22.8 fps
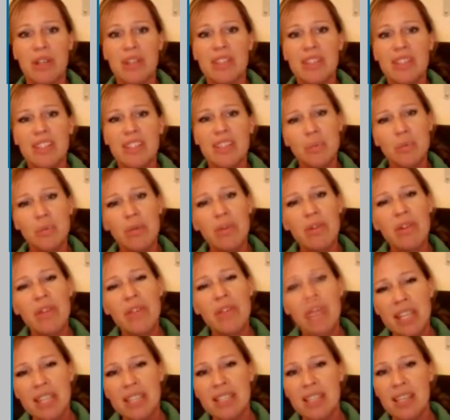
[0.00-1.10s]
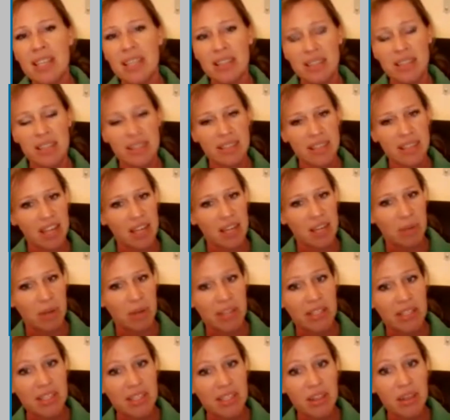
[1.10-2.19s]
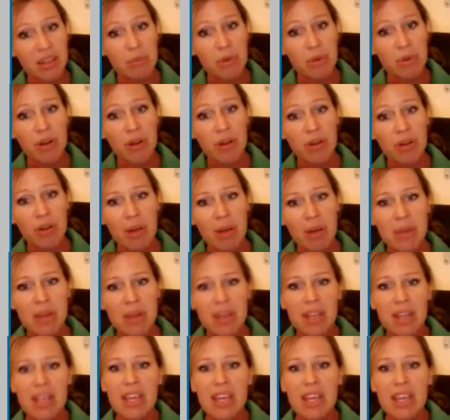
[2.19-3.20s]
because this is where we really see the sustainability of the program.